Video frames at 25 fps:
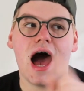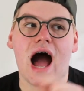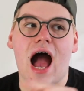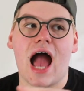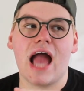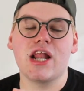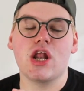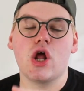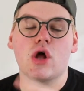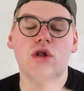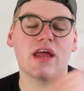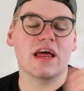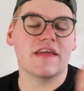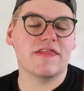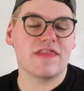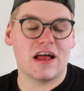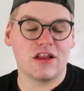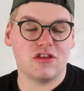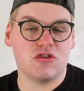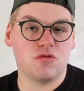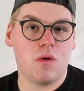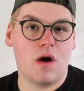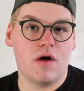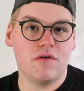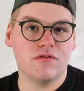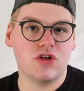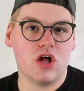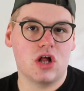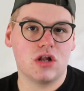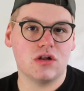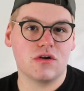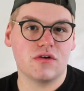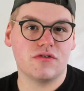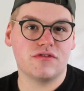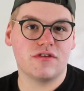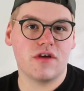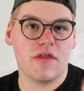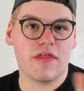I know like that
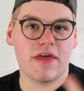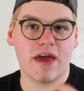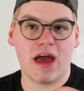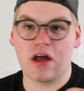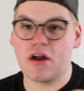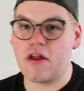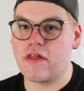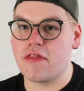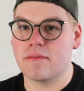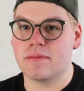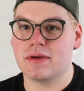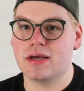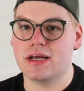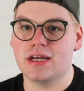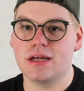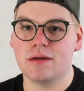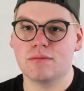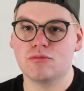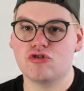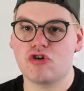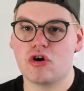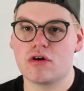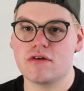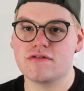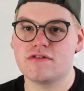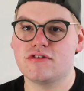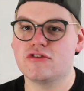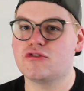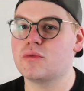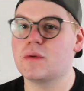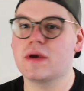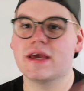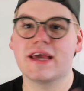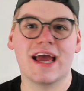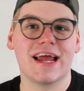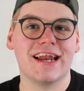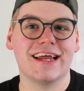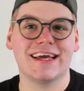$12 sale they had on the medium jars this
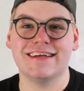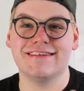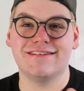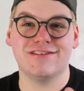weekend,